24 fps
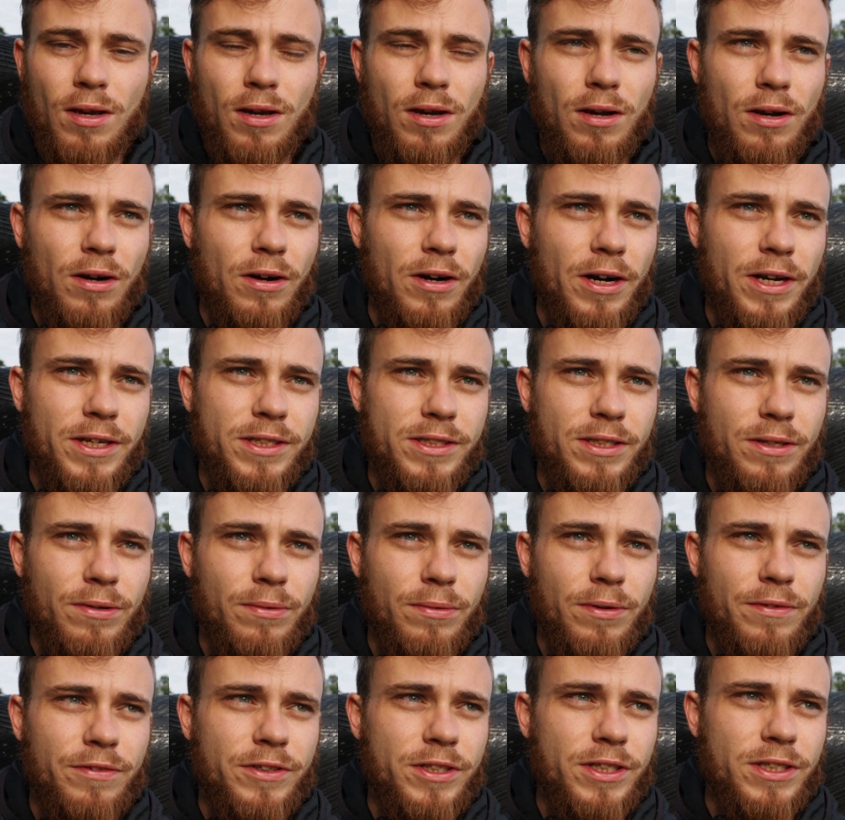Alright, so
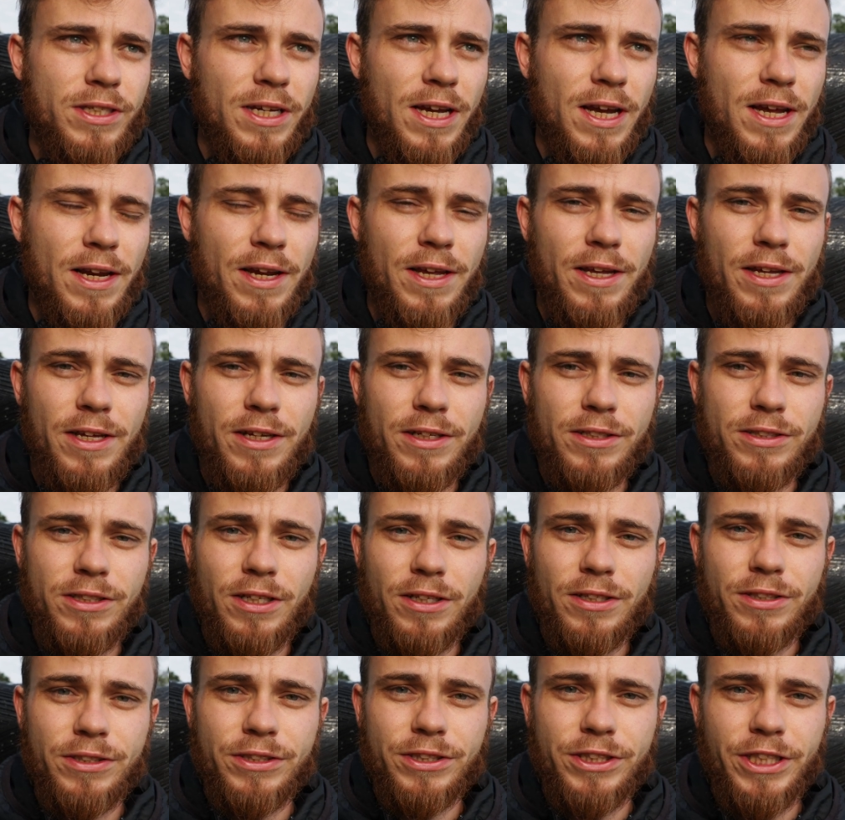we've just had a sudden